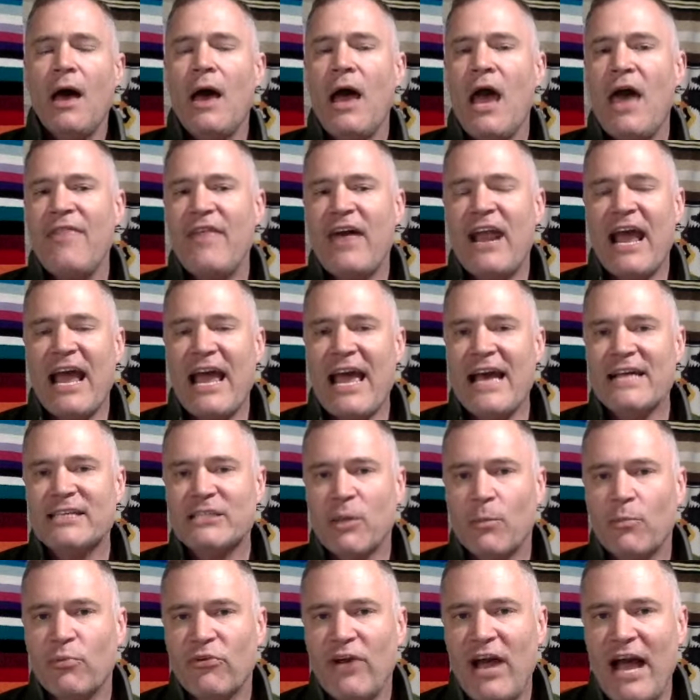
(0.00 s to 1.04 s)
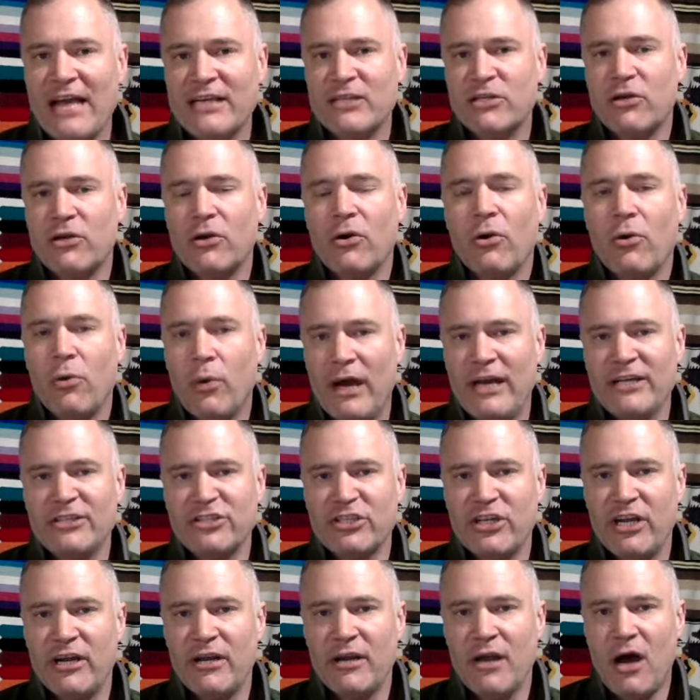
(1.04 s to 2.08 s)
And then I ask a practical
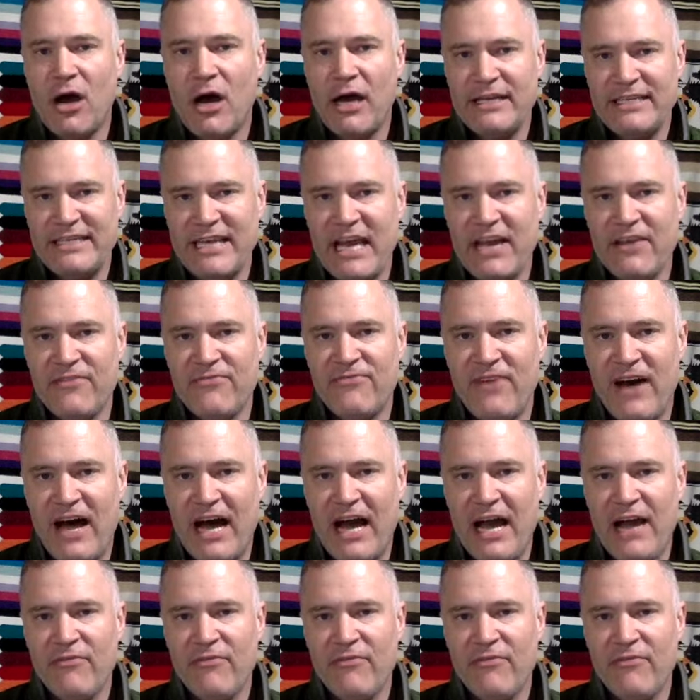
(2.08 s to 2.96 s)
question on day 5.